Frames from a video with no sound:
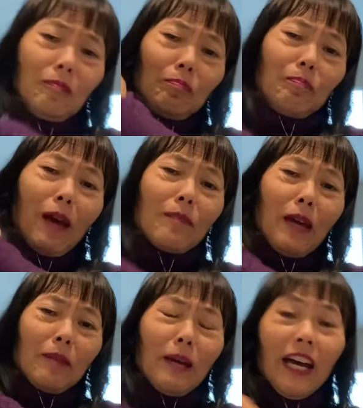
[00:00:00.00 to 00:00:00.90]
Bad,
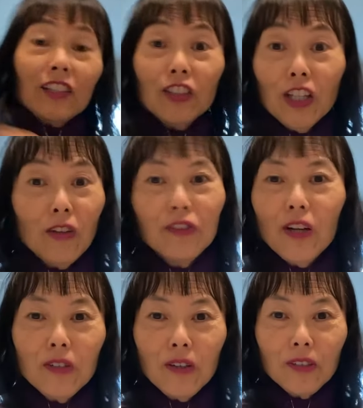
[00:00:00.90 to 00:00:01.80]
bad, bad. You know,
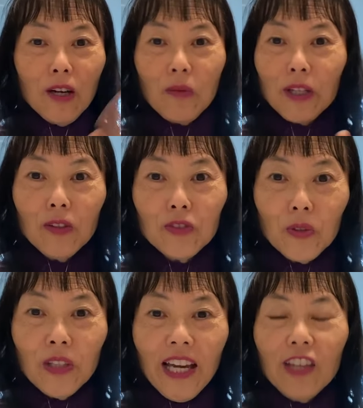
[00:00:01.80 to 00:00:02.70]
no, we don't do
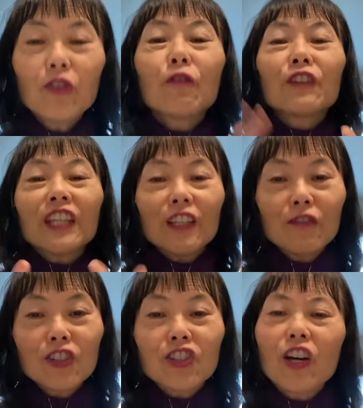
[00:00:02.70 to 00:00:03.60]
that. You forgive
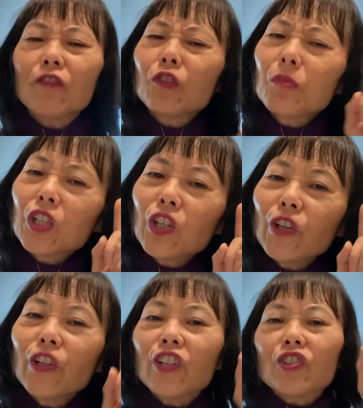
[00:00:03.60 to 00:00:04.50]
yourself. You be
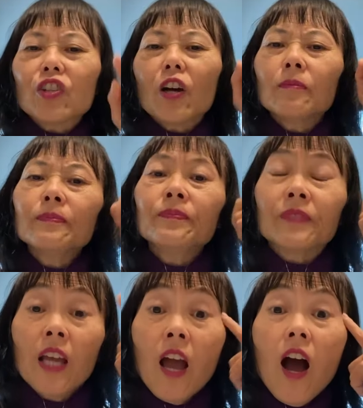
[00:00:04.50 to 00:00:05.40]
curious. You go,
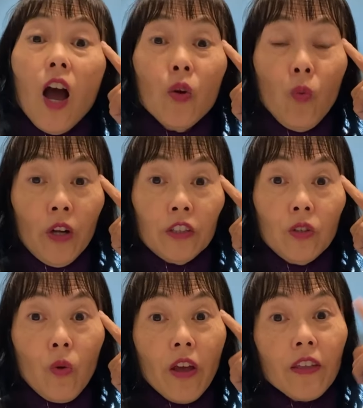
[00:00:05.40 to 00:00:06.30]
I wonder
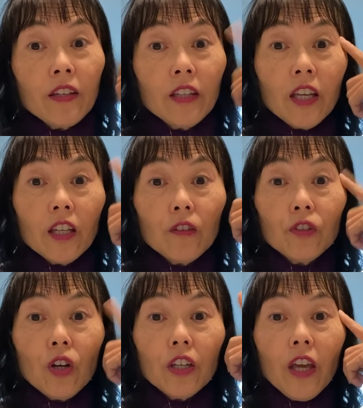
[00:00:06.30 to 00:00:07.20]
where that negative
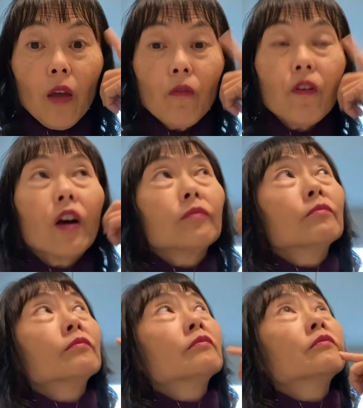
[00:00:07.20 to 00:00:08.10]
thought came
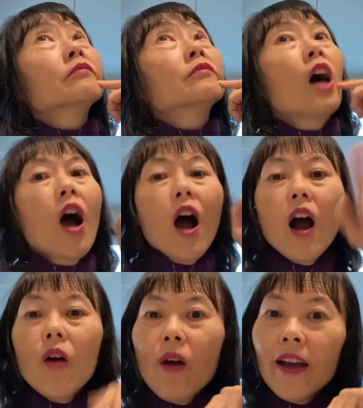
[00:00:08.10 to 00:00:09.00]
from.
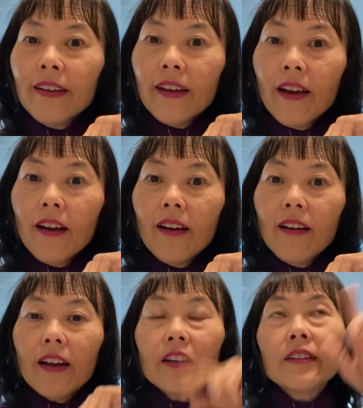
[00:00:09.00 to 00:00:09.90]

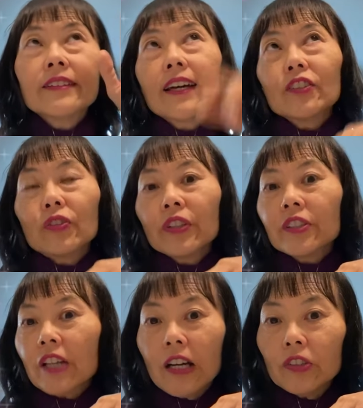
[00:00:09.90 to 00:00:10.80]
I know. I heard that during
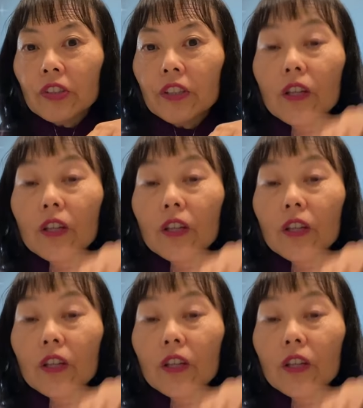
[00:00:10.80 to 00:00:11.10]
childhood.